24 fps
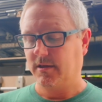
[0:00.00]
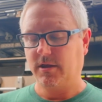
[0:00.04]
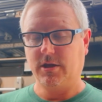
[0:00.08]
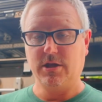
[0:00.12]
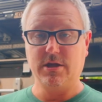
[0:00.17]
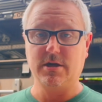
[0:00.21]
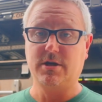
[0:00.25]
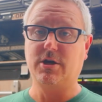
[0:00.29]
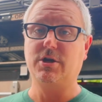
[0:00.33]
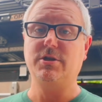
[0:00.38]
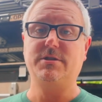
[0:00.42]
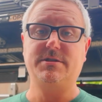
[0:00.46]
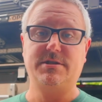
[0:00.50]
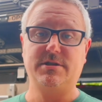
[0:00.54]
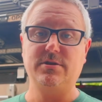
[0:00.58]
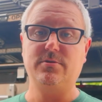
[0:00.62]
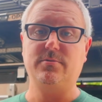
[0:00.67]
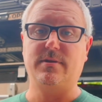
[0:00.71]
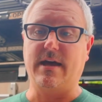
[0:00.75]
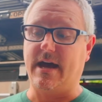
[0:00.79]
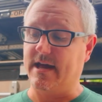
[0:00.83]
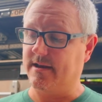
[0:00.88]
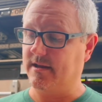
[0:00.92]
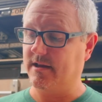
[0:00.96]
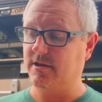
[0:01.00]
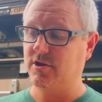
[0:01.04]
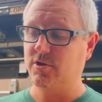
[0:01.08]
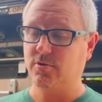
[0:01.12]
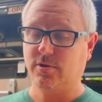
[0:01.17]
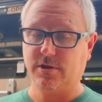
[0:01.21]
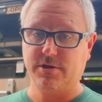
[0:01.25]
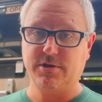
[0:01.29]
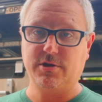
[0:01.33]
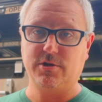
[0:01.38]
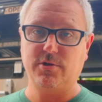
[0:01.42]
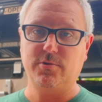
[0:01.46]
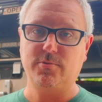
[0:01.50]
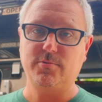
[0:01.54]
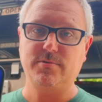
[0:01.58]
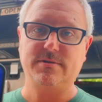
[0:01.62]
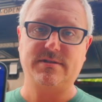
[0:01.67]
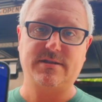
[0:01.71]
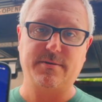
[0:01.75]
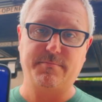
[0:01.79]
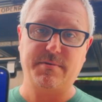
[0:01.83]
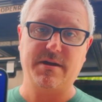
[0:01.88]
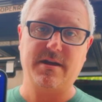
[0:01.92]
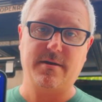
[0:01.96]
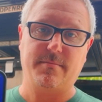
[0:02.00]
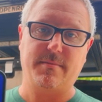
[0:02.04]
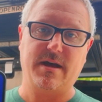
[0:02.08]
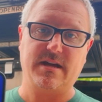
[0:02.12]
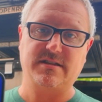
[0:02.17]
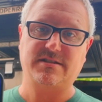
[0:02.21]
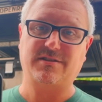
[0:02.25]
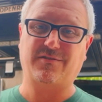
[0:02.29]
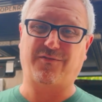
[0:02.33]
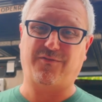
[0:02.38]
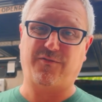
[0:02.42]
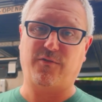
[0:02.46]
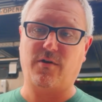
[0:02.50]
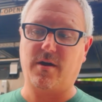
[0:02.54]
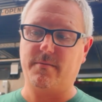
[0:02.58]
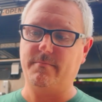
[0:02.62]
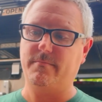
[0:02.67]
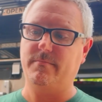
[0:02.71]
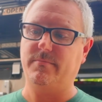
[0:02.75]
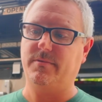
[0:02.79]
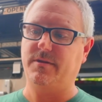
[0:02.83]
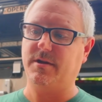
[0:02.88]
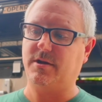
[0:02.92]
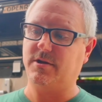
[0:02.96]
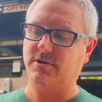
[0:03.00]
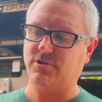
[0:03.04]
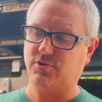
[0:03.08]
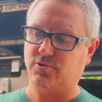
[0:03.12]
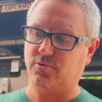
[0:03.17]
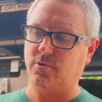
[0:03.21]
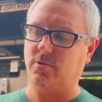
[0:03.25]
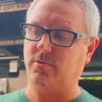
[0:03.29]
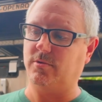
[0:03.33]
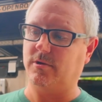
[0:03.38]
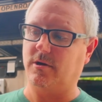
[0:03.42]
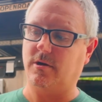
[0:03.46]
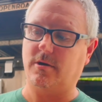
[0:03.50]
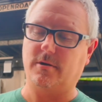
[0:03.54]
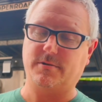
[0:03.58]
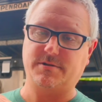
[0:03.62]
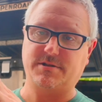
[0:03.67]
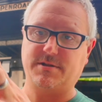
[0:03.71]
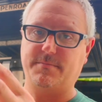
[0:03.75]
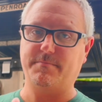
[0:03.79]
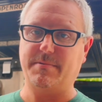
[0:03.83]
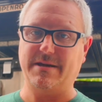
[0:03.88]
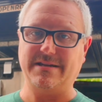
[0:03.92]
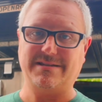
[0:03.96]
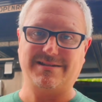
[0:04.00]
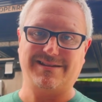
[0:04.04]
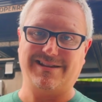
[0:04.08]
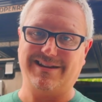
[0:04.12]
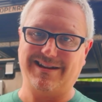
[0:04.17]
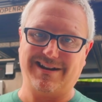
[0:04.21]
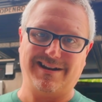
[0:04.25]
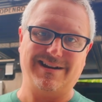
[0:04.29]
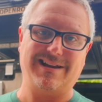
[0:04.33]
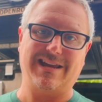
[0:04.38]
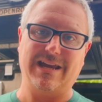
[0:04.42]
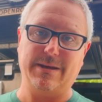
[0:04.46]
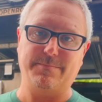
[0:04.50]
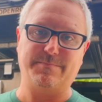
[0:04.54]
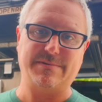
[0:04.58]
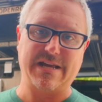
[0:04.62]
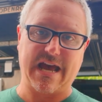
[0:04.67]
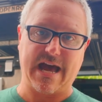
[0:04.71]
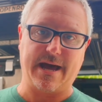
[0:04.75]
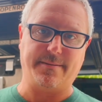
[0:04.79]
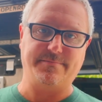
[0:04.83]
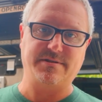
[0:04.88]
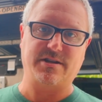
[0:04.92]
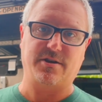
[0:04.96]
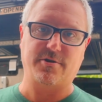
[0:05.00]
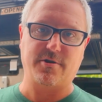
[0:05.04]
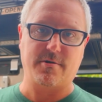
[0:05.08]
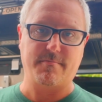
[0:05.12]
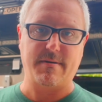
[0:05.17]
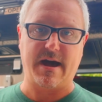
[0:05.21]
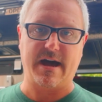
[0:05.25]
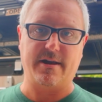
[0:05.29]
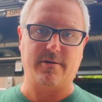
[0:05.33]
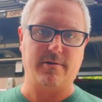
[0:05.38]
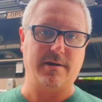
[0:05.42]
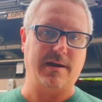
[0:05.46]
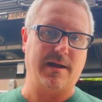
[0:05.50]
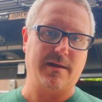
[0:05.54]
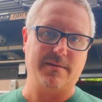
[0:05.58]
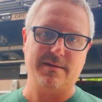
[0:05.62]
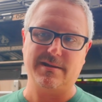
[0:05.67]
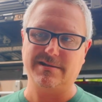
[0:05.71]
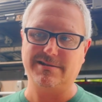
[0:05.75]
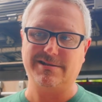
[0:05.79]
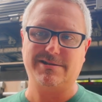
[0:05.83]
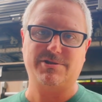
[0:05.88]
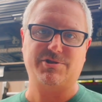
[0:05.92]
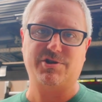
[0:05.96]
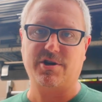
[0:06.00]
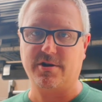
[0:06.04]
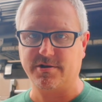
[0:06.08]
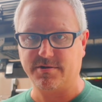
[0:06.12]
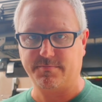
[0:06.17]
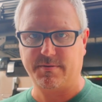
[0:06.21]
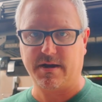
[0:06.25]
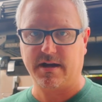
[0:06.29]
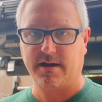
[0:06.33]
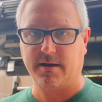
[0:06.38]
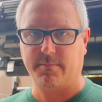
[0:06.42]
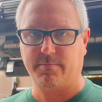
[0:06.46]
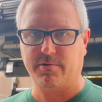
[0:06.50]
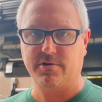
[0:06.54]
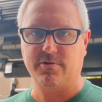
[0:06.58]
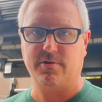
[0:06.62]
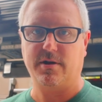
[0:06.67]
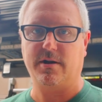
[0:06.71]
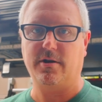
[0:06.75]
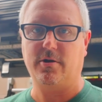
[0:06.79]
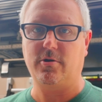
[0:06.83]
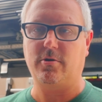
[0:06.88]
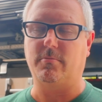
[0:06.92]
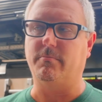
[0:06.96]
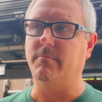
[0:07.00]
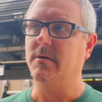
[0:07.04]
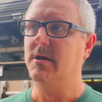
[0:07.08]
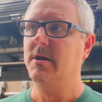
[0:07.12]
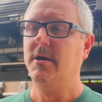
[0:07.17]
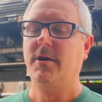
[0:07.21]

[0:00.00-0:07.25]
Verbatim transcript: you could do that and you could use the BMS from the controller to basically kind of keep tabs on your battery and then just charge it back up when you get home.